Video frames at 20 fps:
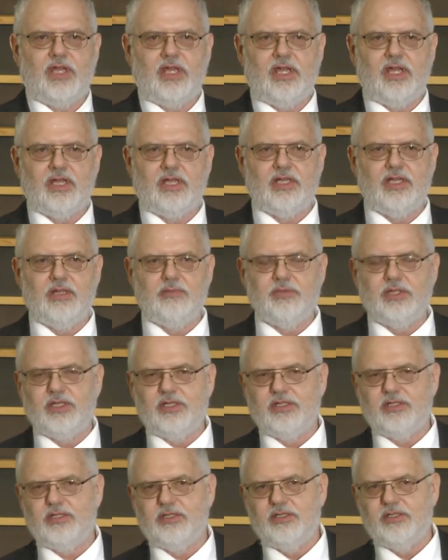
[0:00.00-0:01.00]
academic
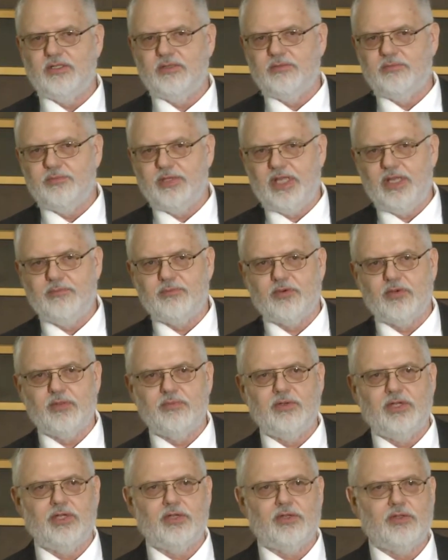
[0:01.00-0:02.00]
papers,
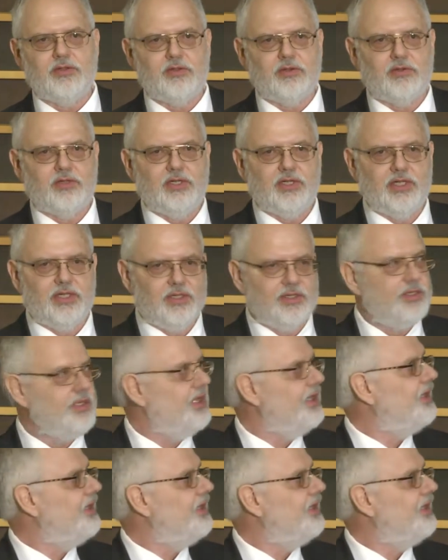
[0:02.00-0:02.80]
but it certainly is